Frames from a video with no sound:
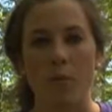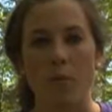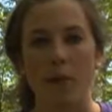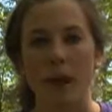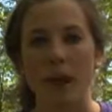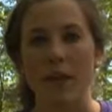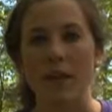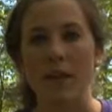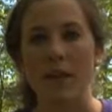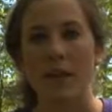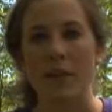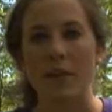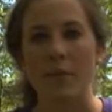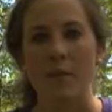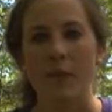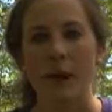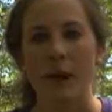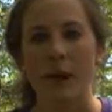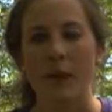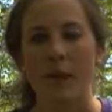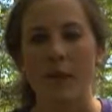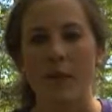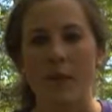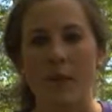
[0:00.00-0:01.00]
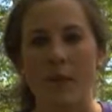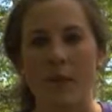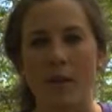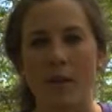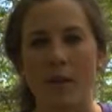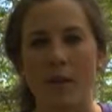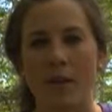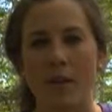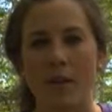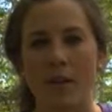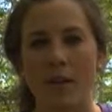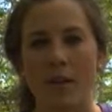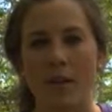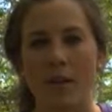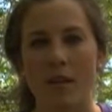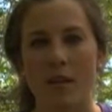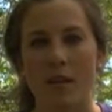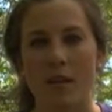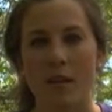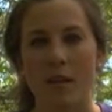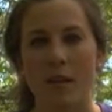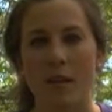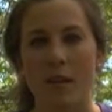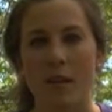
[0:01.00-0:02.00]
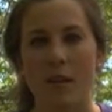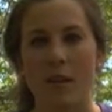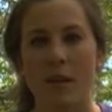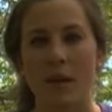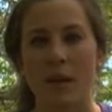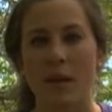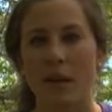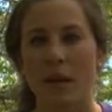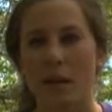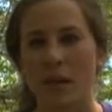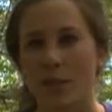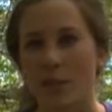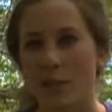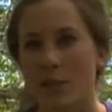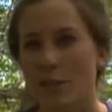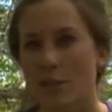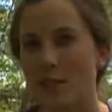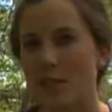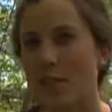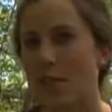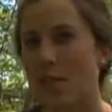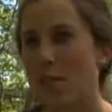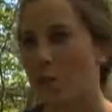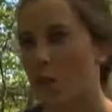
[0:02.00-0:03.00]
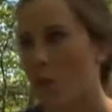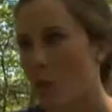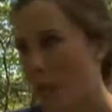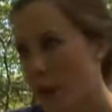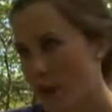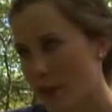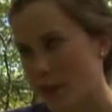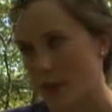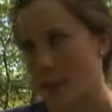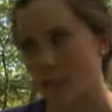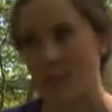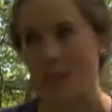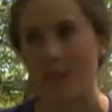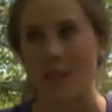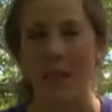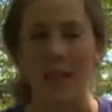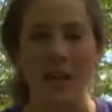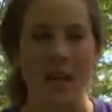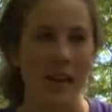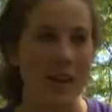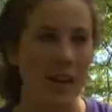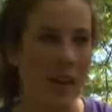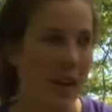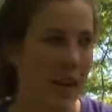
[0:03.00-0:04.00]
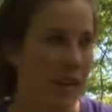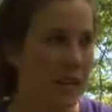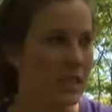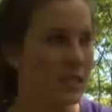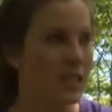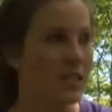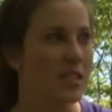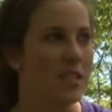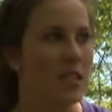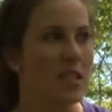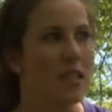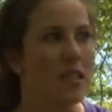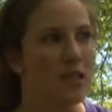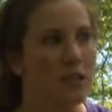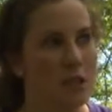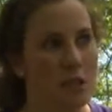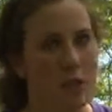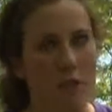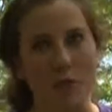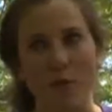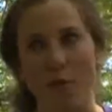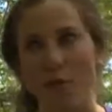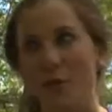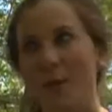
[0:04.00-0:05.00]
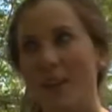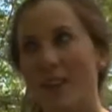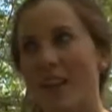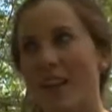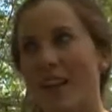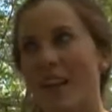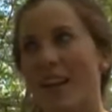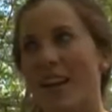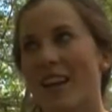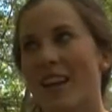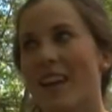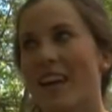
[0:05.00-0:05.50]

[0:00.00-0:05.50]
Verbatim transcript: When I think about the Middle Ages and quests and knights and chivalry